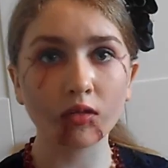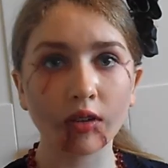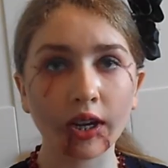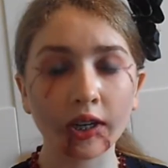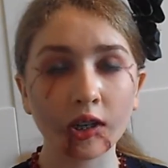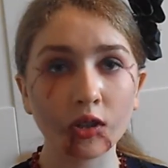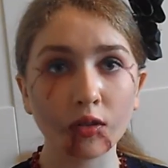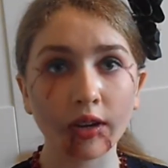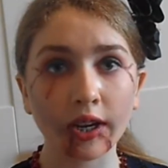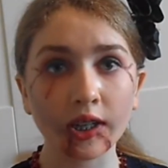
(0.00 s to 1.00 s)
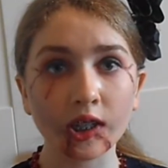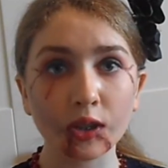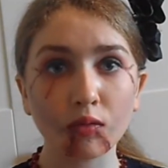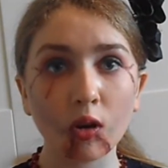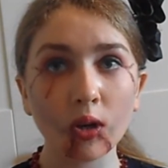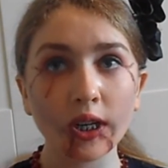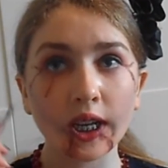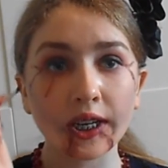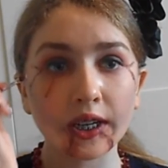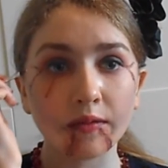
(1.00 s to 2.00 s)
Create the swollen
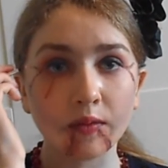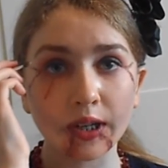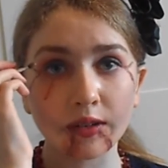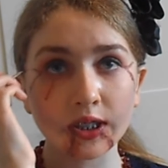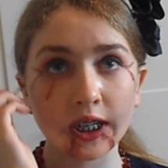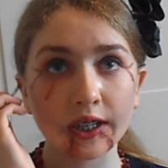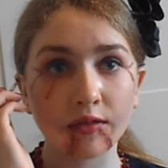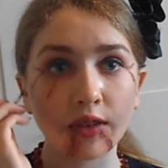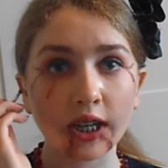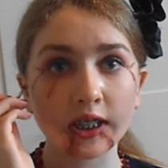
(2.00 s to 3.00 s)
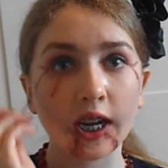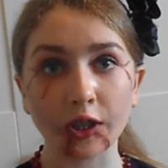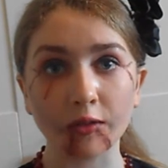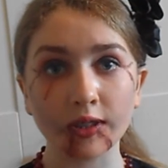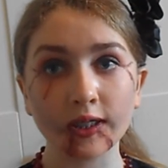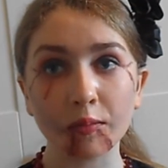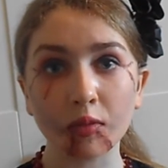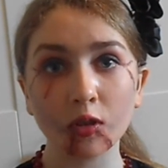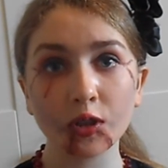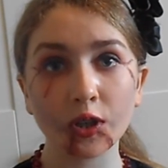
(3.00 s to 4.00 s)
and the irritated effect. Yeah, use the
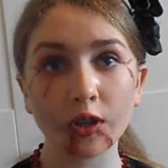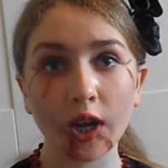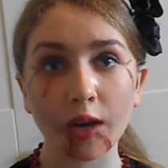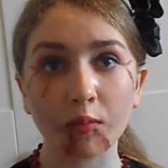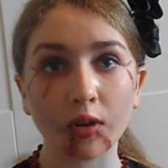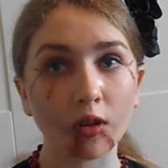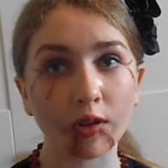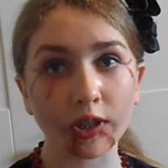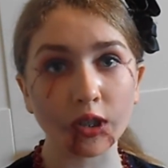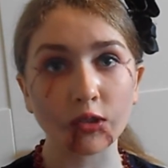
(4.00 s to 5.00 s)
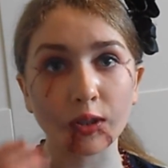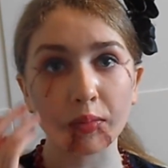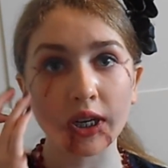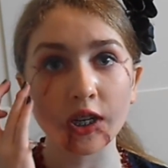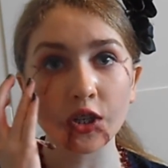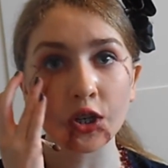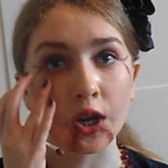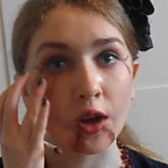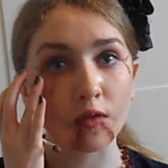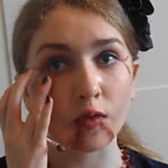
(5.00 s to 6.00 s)
blusher and we're going to use the peach
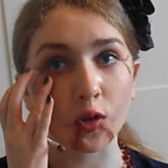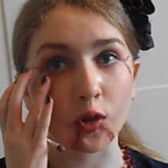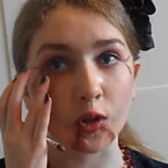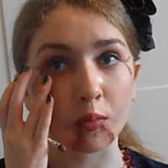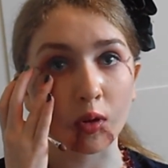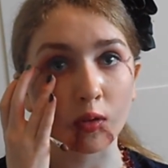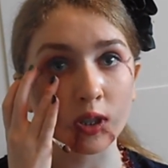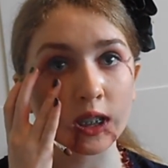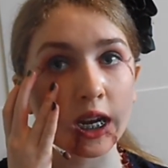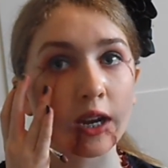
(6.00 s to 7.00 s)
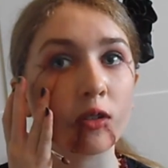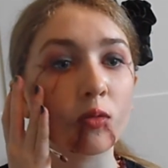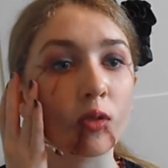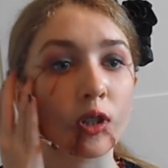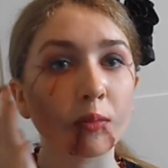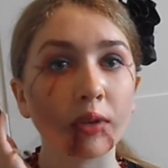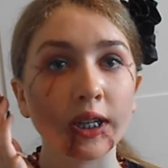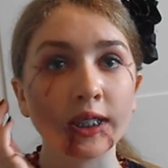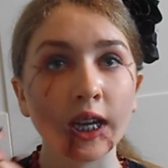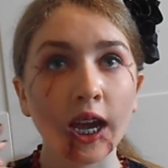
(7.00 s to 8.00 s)
for the most outwards
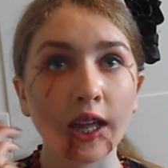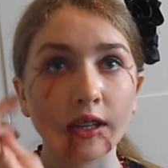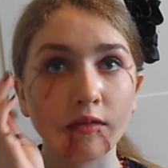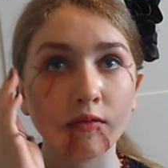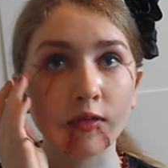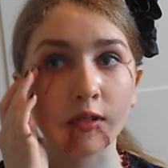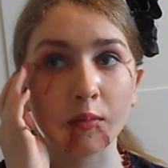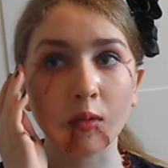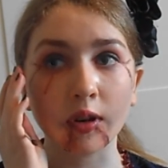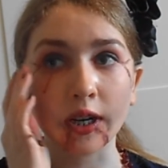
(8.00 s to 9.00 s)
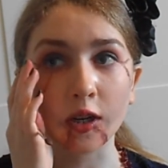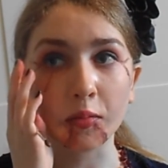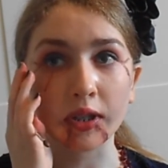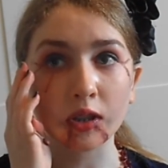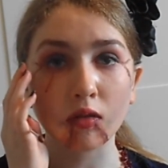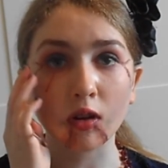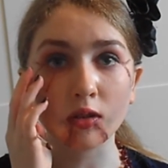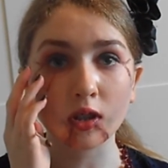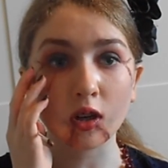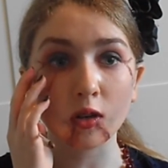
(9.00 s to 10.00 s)
bit and then for the more inner bits
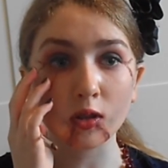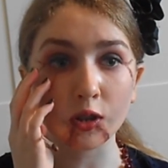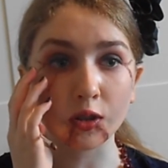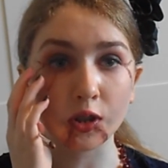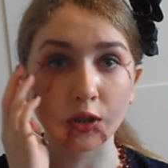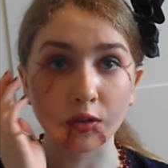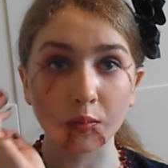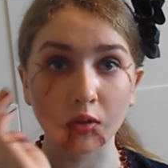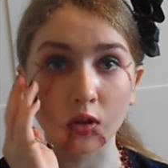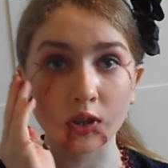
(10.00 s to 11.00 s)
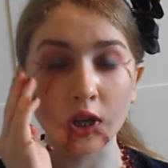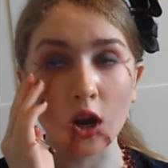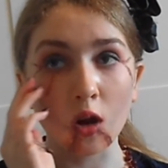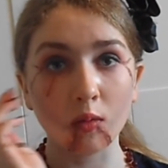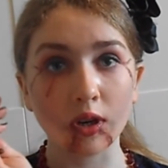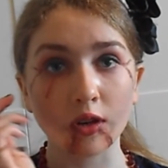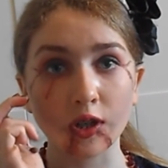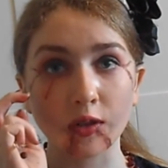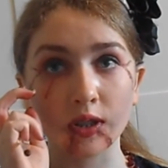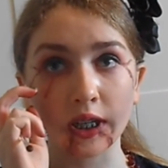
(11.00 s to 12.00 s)
closer to the blood we are
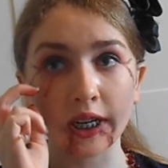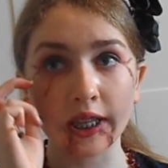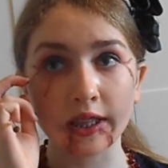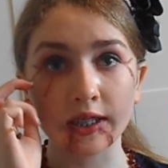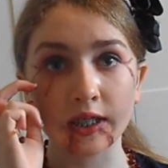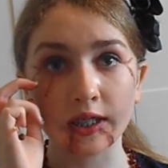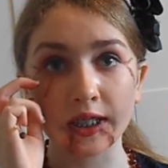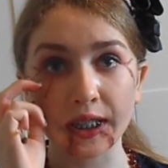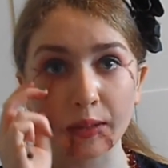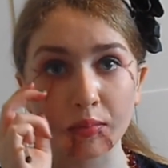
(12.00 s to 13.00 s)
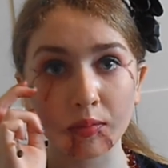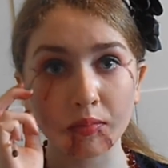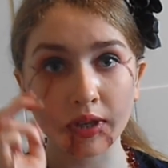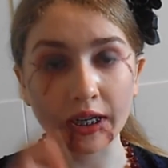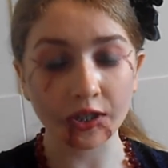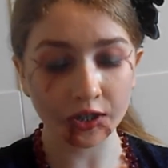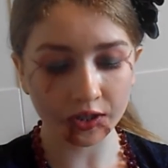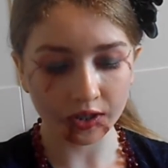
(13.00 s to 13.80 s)
using the deep peach.